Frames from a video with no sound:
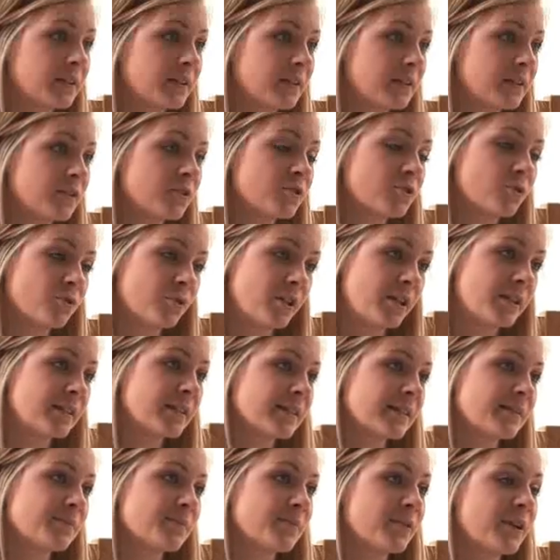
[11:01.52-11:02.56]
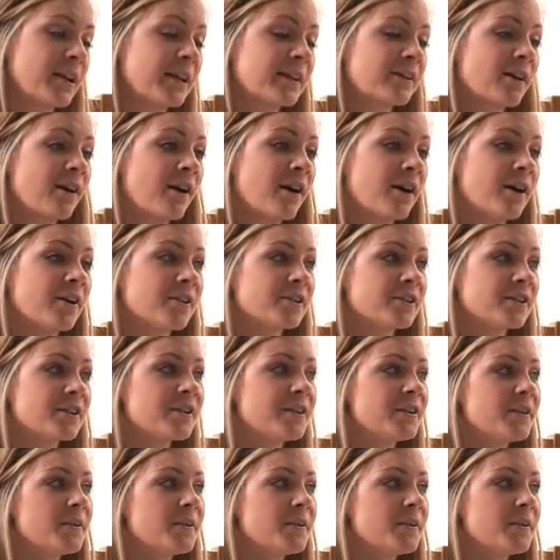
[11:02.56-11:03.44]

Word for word: with Show Racism the Red Card.